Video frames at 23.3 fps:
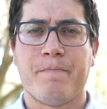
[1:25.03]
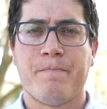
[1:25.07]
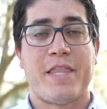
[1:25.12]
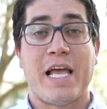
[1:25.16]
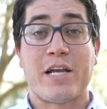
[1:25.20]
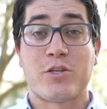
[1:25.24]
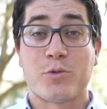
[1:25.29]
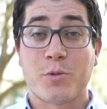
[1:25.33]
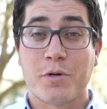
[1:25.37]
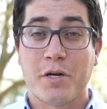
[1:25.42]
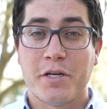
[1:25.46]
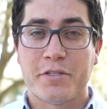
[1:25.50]

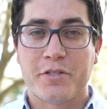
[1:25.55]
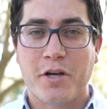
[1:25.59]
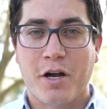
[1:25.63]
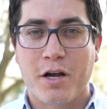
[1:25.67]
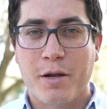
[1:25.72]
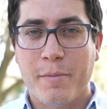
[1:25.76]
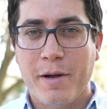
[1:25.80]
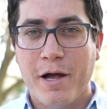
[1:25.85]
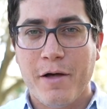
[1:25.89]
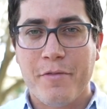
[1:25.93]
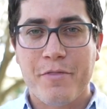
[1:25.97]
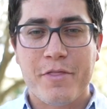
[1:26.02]
Next, we're gonna talk
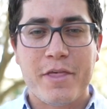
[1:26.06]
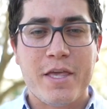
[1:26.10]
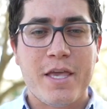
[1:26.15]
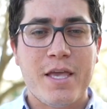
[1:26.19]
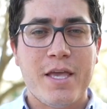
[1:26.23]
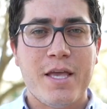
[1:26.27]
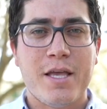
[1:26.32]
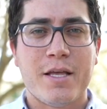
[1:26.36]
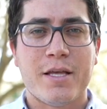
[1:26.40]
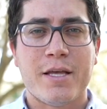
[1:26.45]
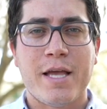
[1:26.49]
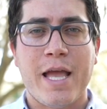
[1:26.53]
about
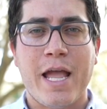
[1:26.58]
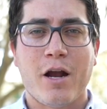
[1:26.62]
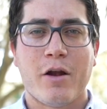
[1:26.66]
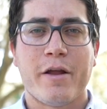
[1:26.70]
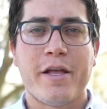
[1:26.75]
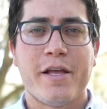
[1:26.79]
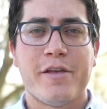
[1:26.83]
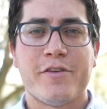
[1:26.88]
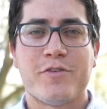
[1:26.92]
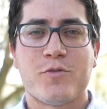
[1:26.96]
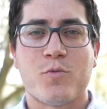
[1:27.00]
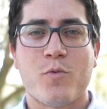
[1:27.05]
the
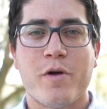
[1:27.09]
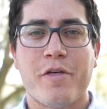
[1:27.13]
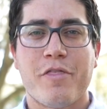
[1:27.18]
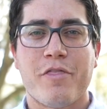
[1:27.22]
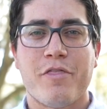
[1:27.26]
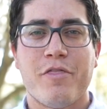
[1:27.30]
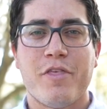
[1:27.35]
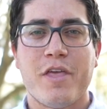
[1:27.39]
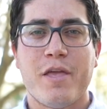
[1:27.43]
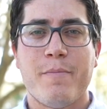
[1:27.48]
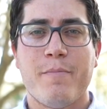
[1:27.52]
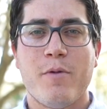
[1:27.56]
areas
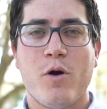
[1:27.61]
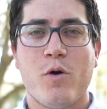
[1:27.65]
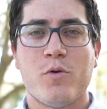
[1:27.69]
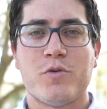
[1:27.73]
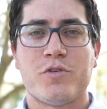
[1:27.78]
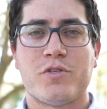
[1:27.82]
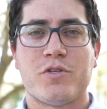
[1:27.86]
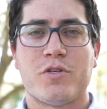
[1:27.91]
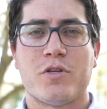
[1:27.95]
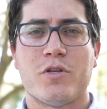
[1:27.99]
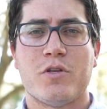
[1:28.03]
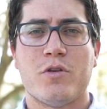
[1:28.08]
with the
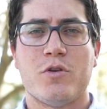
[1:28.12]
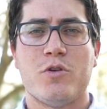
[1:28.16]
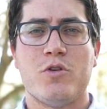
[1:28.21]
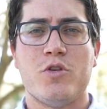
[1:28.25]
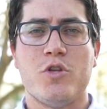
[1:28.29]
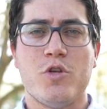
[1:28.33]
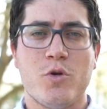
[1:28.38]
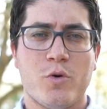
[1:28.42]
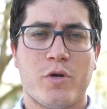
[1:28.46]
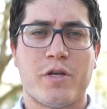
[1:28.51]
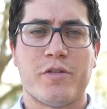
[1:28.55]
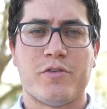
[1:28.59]
most
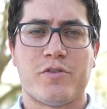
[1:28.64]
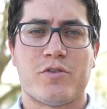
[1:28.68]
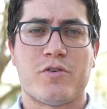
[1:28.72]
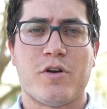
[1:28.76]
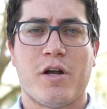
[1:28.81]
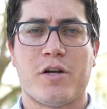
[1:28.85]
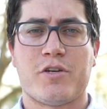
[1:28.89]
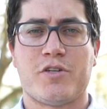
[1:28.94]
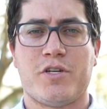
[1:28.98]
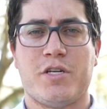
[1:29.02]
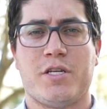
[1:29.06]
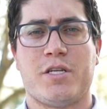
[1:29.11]
new
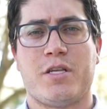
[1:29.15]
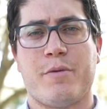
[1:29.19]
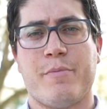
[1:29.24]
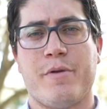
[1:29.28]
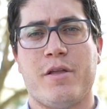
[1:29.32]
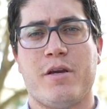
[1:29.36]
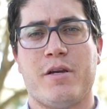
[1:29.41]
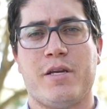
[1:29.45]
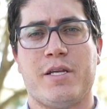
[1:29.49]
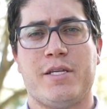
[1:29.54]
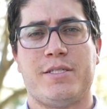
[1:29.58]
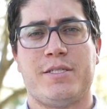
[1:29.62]
construction
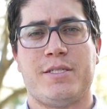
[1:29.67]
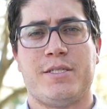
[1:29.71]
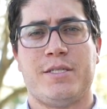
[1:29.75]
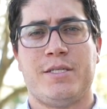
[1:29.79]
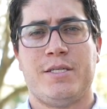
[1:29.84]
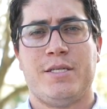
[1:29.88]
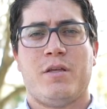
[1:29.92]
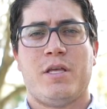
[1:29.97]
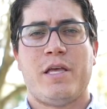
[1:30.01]
communities.